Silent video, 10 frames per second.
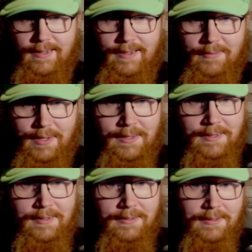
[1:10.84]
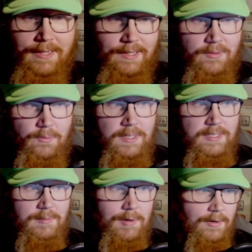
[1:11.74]
well, Here's Luigi
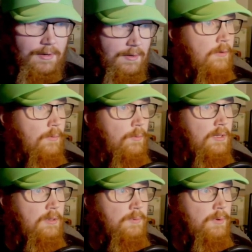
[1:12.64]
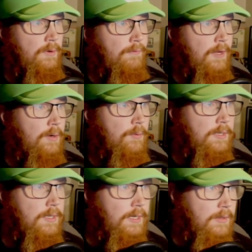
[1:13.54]
Mario. Welcome to the Flower
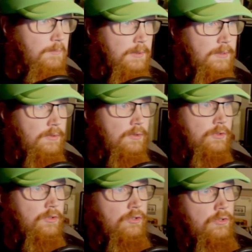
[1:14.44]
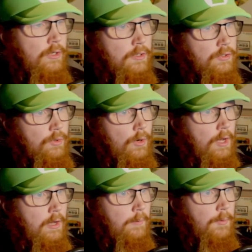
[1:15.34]
Kingdom. It's just sh a short
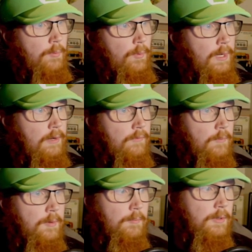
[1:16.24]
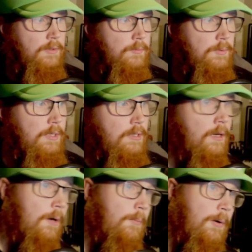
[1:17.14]
hop away from the Mushroom Kingdom.
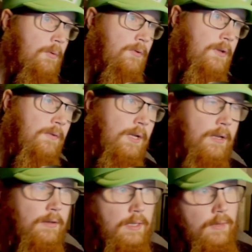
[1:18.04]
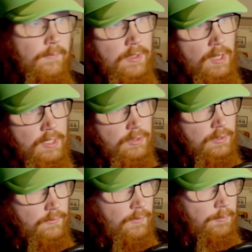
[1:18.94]
Upon receiving an
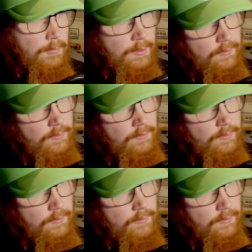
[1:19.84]
invitation from Prince